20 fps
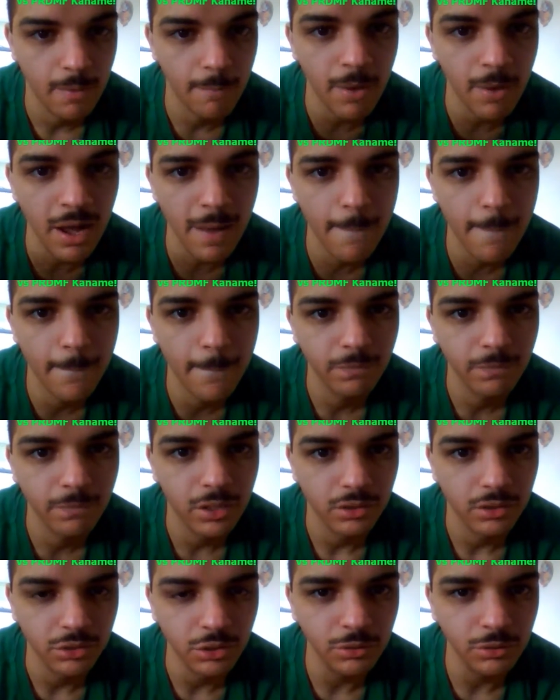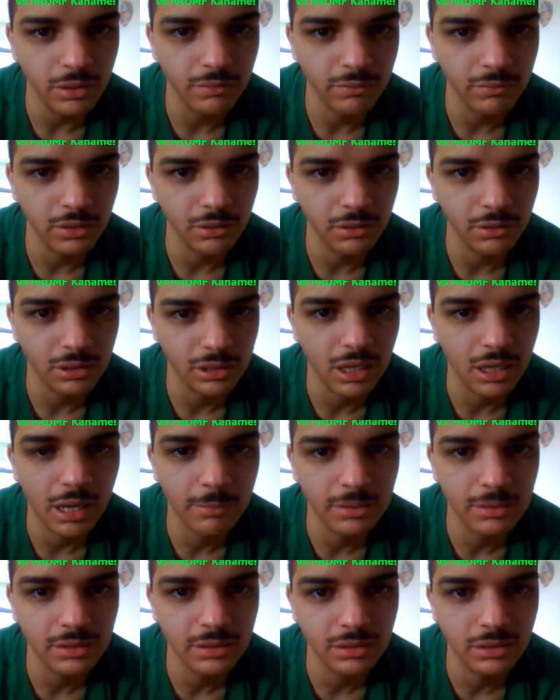But you can vote in the
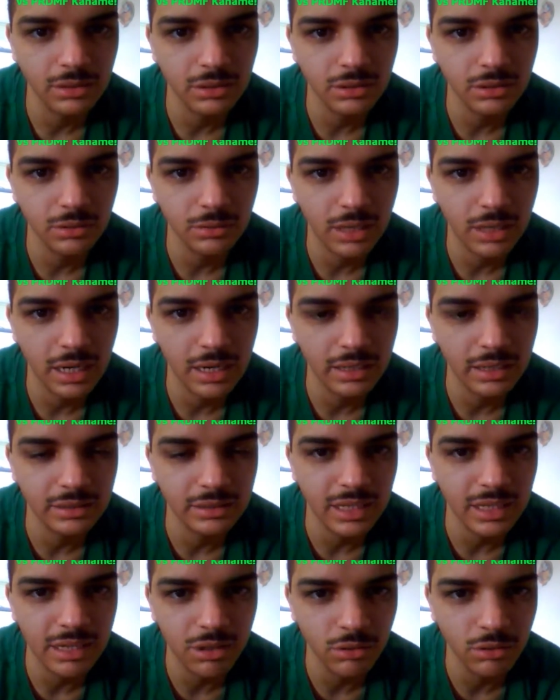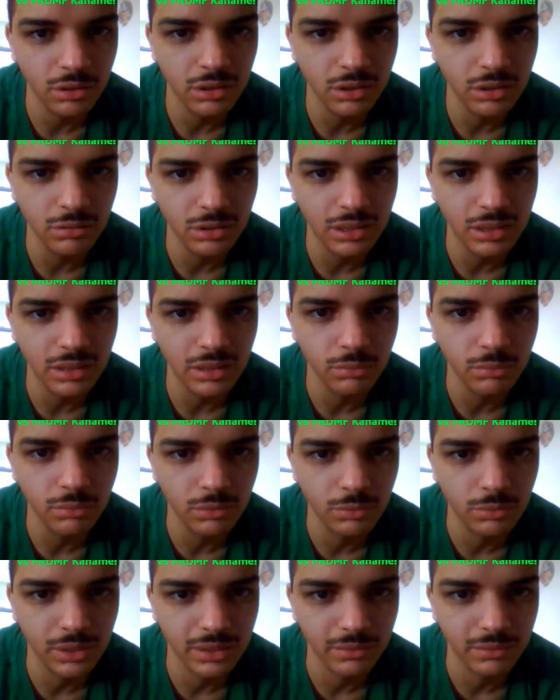comments to uh, say who do you think
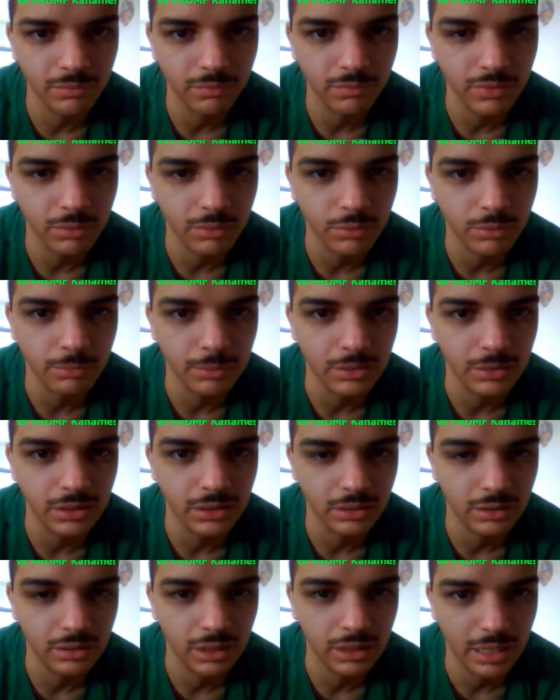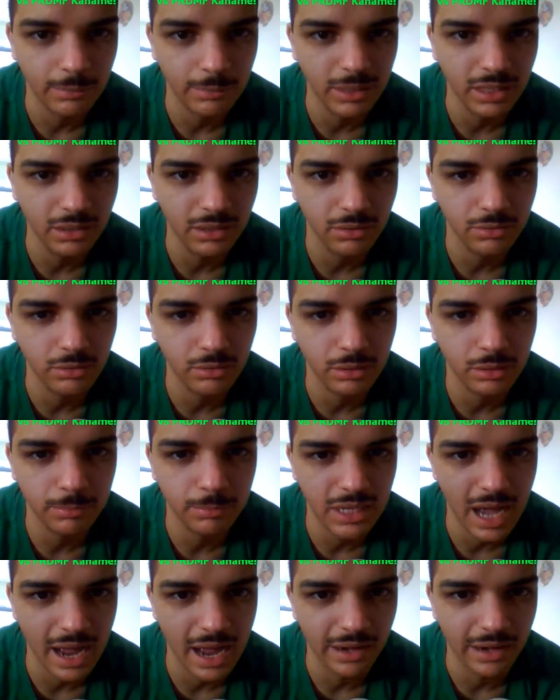would win? Would it be Kaname or would it
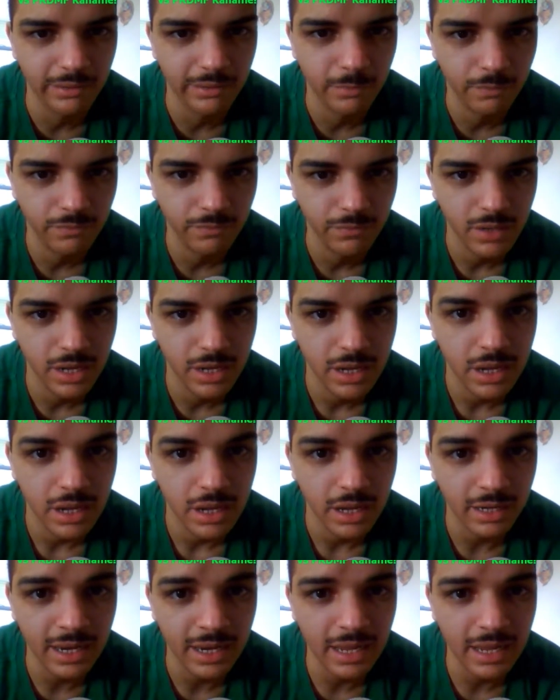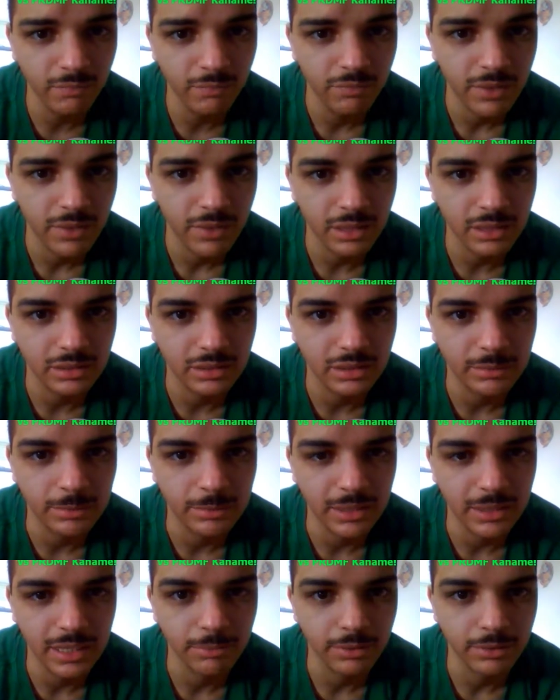be Aira? Again, this has
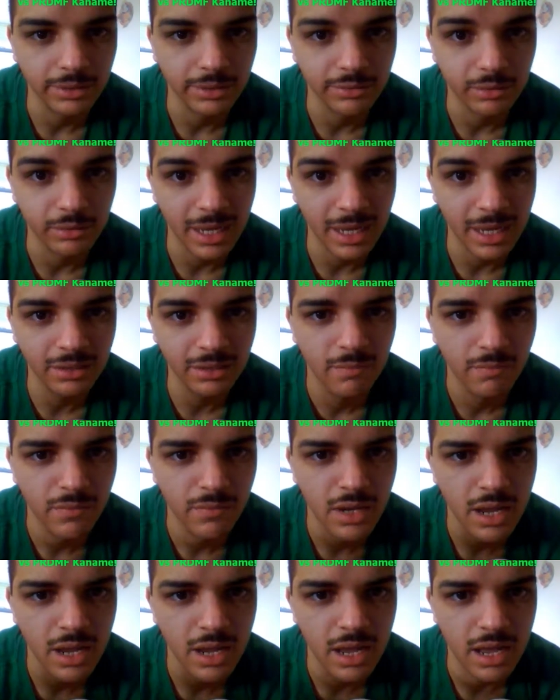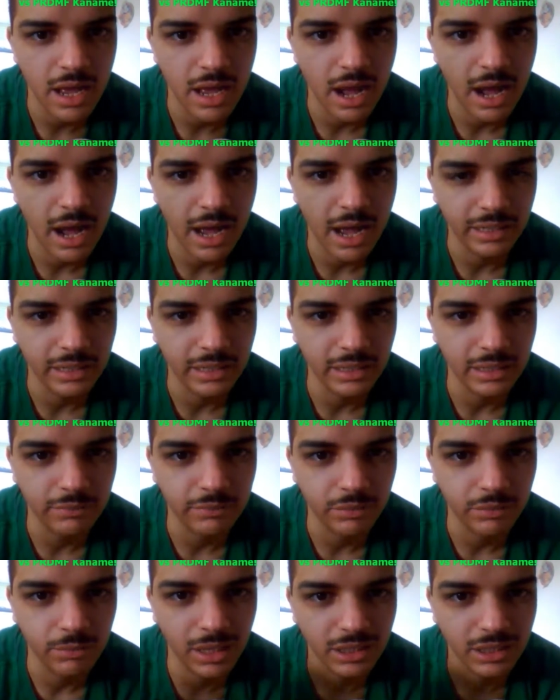been a Pretty Rhythm Battle. I thank you
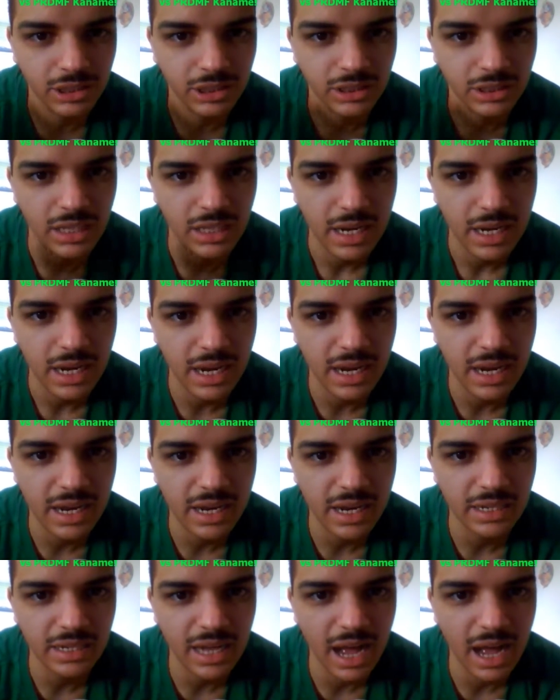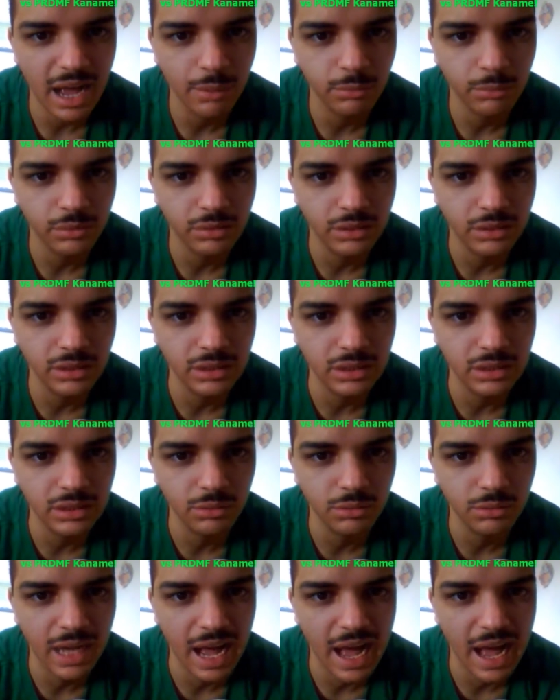for watching, and I will see
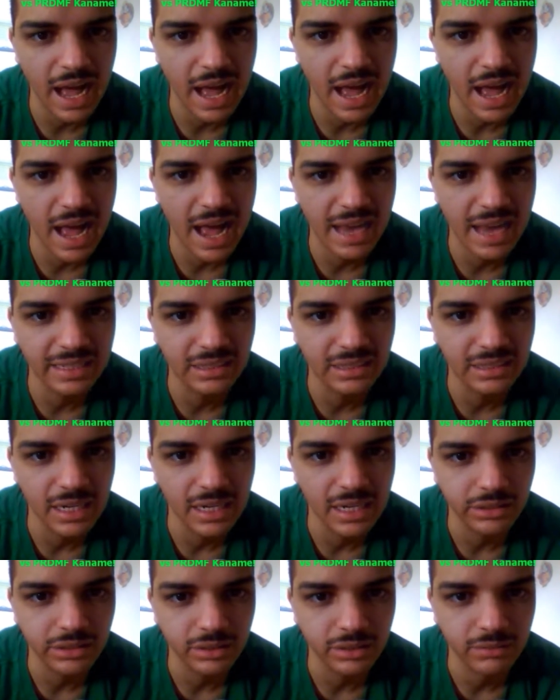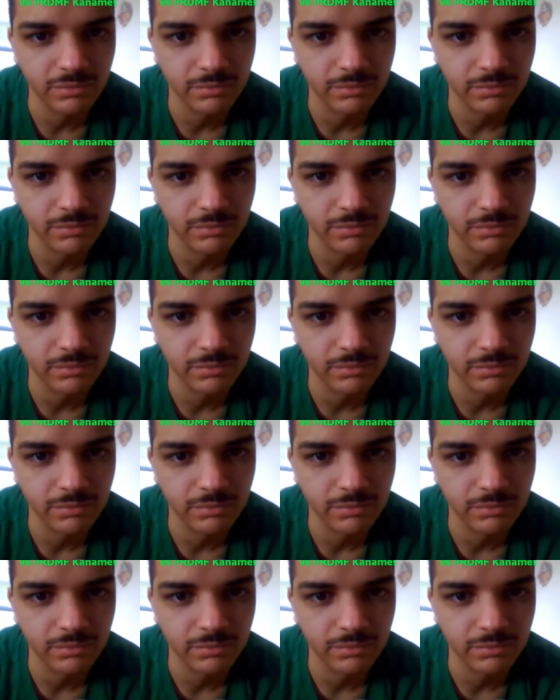you guys later.